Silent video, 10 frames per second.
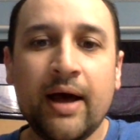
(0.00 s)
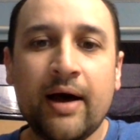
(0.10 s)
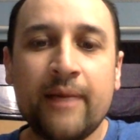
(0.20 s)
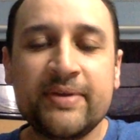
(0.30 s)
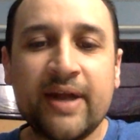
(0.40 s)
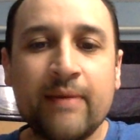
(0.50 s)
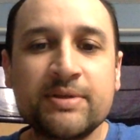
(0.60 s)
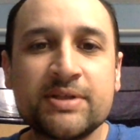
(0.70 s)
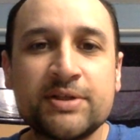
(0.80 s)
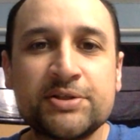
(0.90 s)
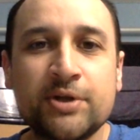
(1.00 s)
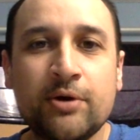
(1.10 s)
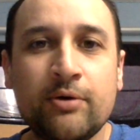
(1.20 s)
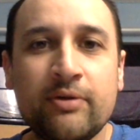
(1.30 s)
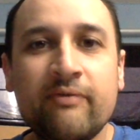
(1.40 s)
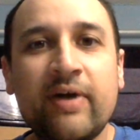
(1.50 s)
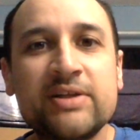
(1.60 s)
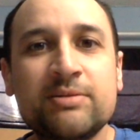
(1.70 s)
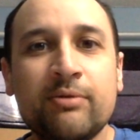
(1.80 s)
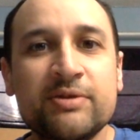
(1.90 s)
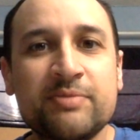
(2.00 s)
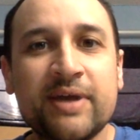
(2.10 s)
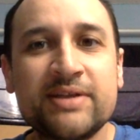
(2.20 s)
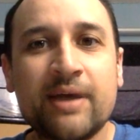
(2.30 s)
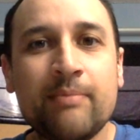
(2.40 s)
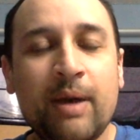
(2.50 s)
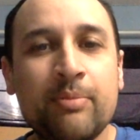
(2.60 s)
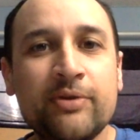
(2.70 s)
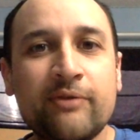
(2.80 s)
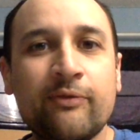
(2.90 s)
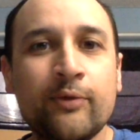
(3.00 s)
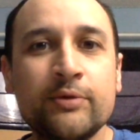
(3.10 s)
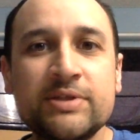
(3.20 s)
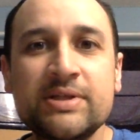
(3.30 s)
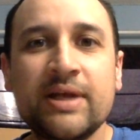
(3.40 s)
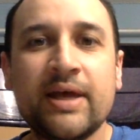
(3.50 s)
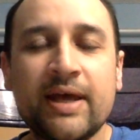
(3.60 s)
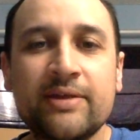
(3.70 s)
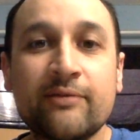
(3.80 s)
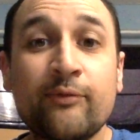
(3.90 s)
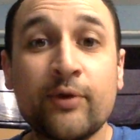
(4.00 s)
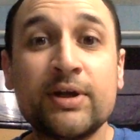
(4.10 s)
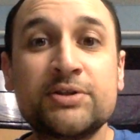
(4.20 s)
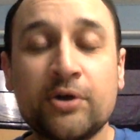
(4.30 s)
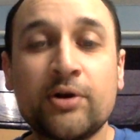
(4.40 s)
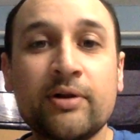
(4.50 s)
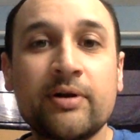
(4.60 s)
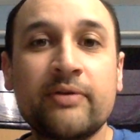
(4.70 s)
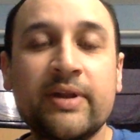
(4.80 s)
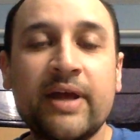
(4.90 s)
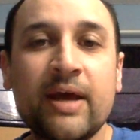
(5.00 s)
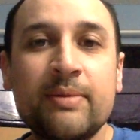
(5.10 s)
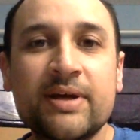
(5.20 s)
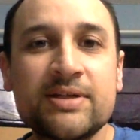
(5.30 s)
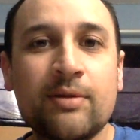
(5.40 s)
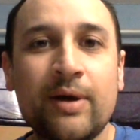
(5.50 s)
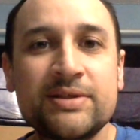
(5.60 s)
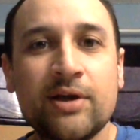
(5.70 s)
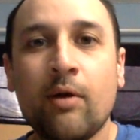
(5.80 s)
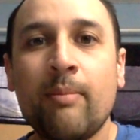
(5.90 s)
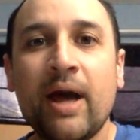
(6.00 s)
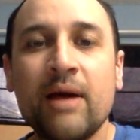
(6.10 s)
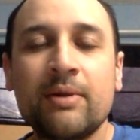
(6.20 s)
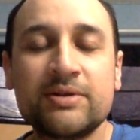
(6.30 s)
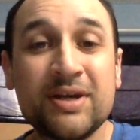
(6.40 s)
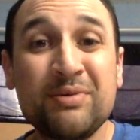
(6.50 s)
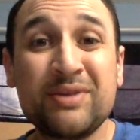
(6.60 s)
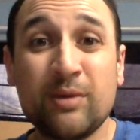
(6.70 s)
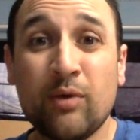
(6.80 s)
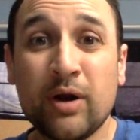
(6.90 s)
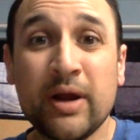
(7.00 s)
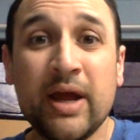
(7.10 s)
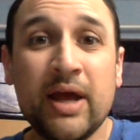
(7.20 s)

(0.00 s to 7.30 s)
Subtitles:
Today I'm just going to show the vegetables because I put the fruits in the fridge earlier in the day because otherwise they go bad. But I'll tell you what they were.